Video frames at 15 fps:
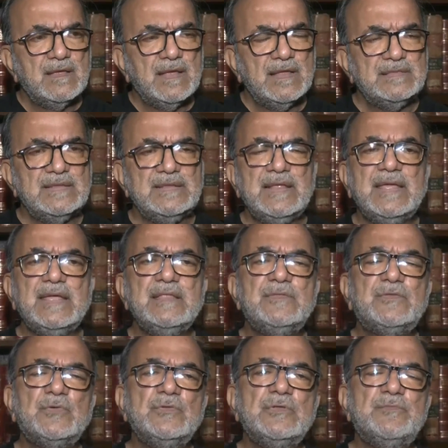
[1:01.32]
And then again,
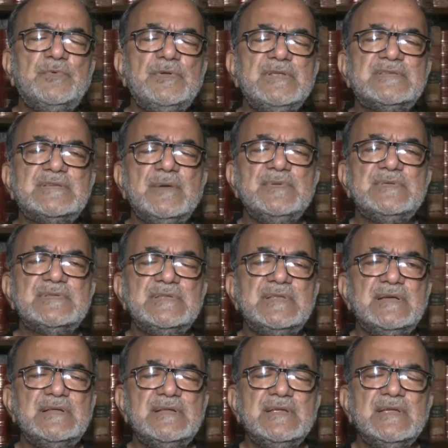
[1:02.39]
through the police
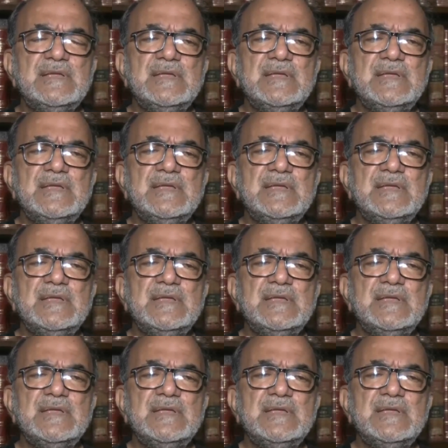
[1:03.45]
commissioner,